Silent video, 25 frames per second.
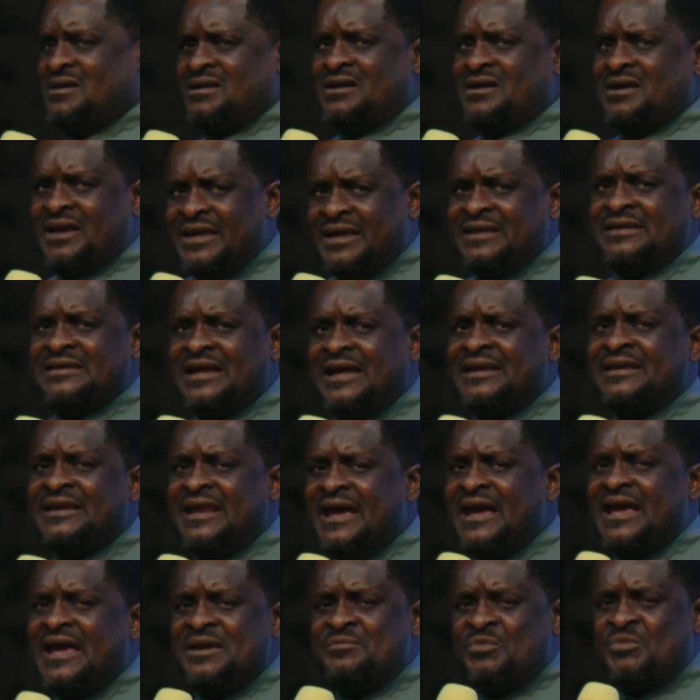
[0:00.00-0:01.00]
In the
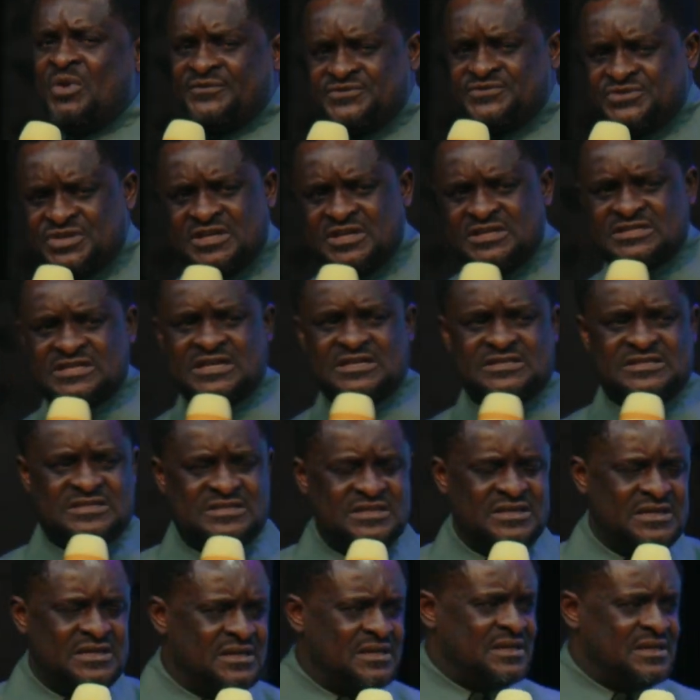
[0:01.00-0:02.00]
name of Jesus.
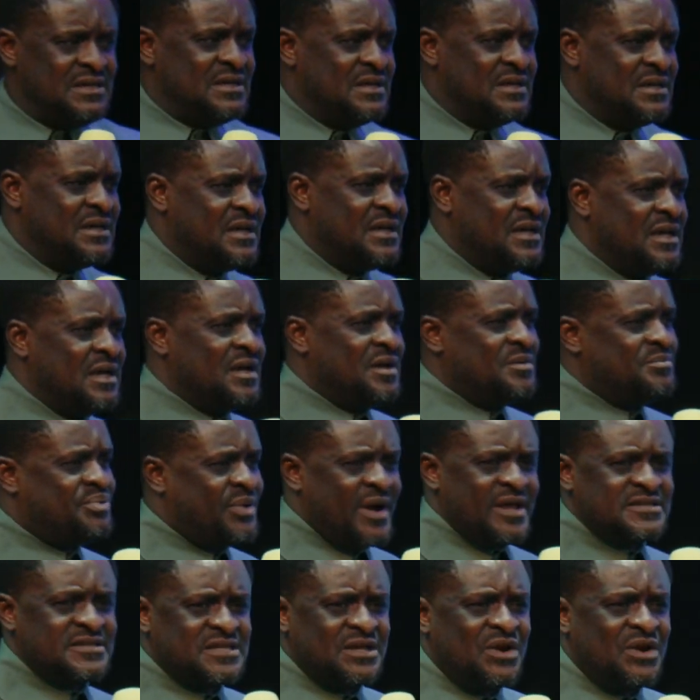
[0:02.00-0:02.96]
Praise